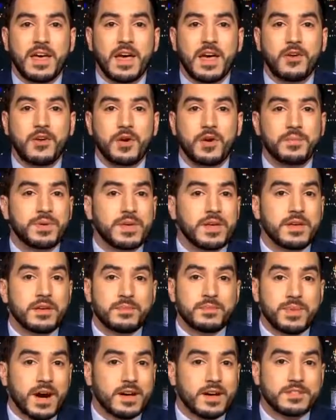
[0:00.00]
it would be
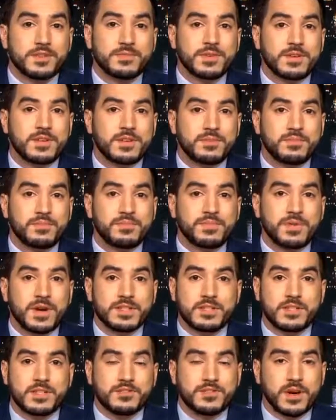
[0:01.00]
possibly
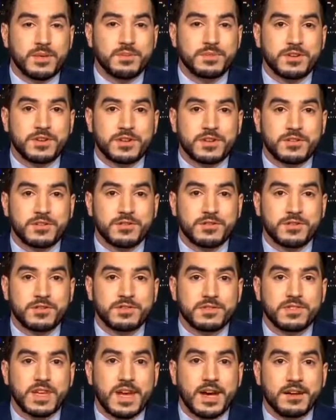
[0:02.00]
President Trump turning
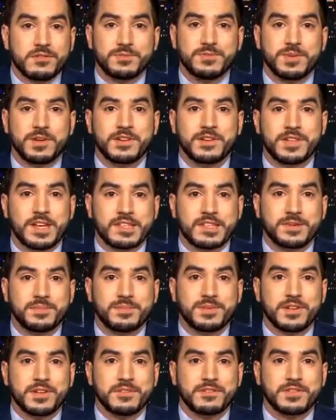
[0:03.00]
towards House Speaker Nancy
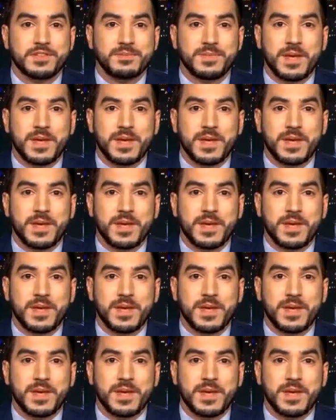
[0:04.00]
Pelosi,